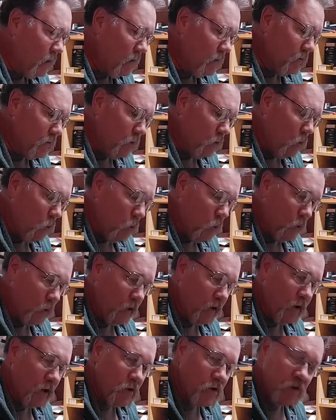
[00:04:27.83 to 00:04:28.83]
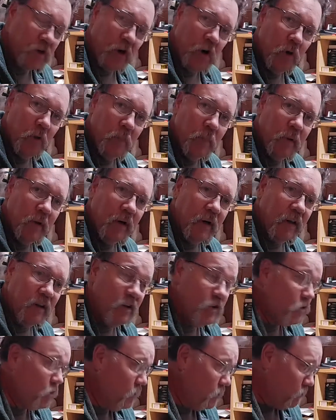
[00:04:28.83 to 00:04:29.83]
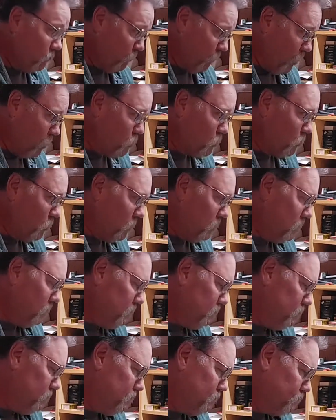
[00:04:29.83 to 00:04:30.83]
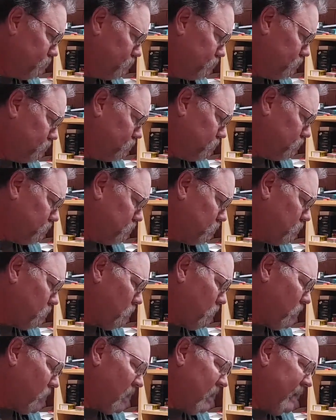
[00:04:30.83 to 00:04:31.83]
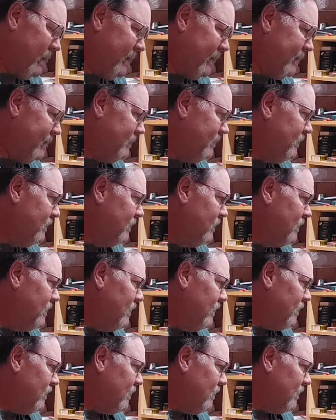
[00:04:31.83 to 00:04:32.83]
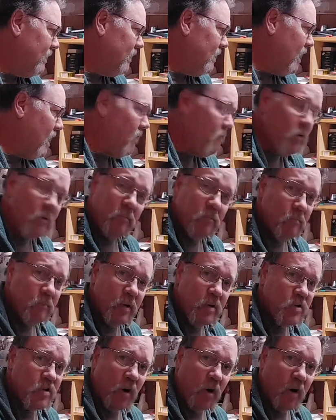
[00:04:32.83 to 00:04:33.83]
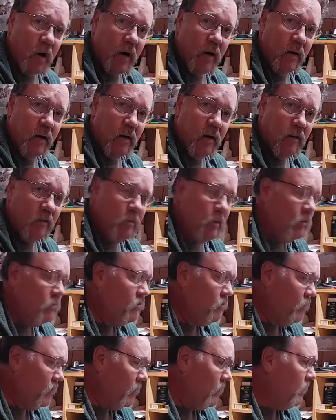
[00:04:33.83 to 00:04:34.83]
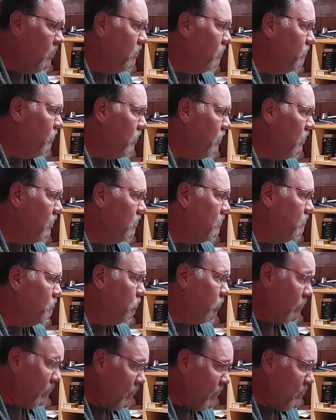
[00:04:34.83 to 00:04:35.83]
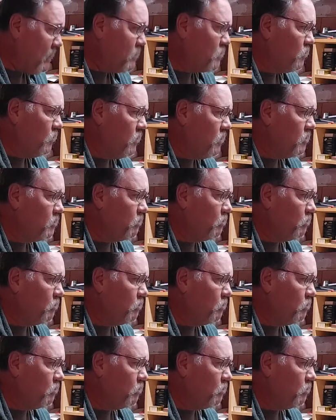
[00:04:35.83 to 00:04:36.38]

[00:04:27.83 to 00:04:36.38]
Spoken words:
ordering their scope, this first one. And I haven't been sorry. I've been very pleased with its